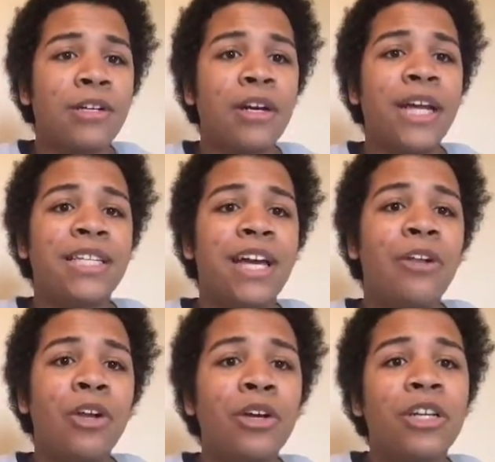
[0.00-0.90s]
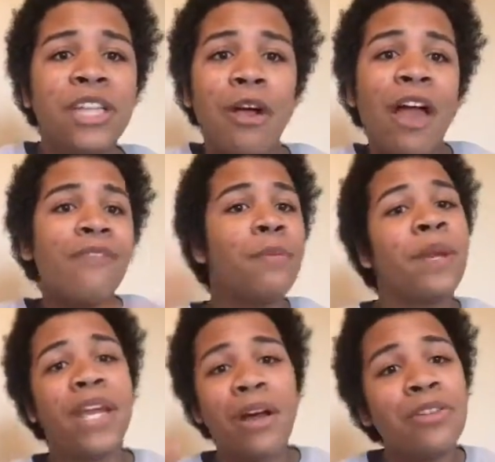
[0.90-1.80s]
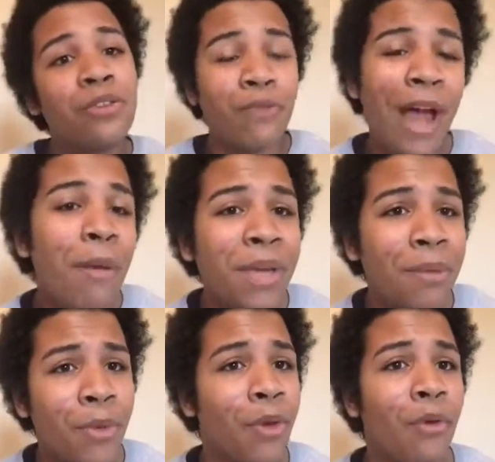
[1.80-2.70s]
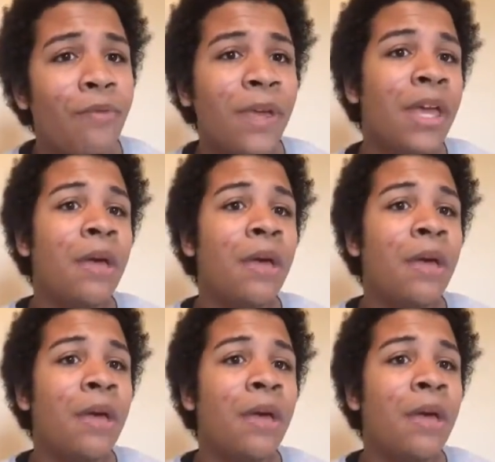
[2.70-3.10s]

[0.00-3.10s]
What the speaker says: her and tell her to tell everybody else around me to move